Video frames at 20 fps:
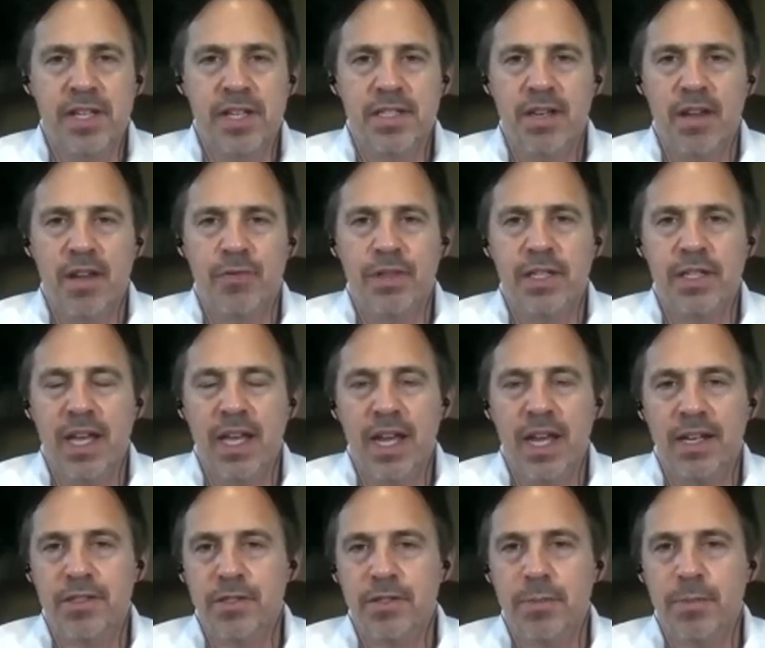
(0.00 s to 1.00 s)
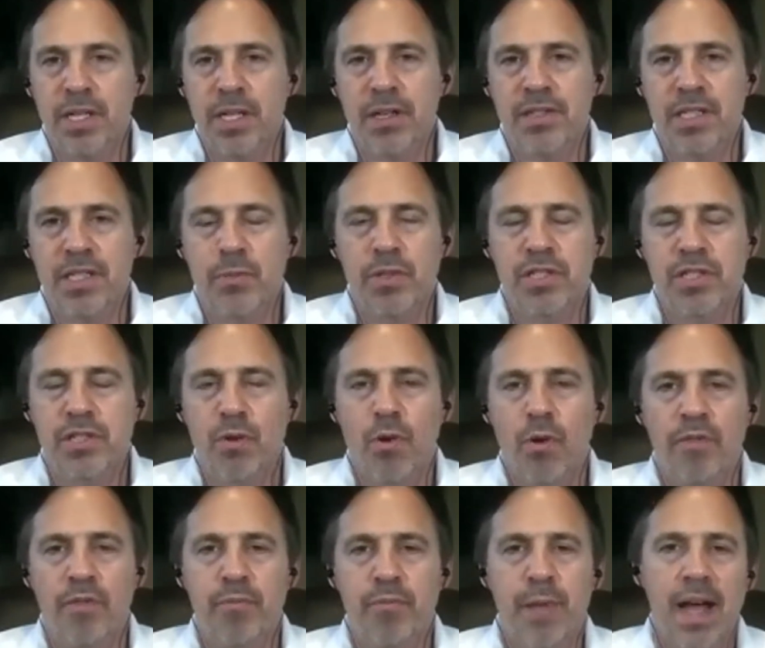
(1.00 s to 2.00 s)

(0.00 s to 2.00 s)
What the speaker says: itself into cancer because he was so off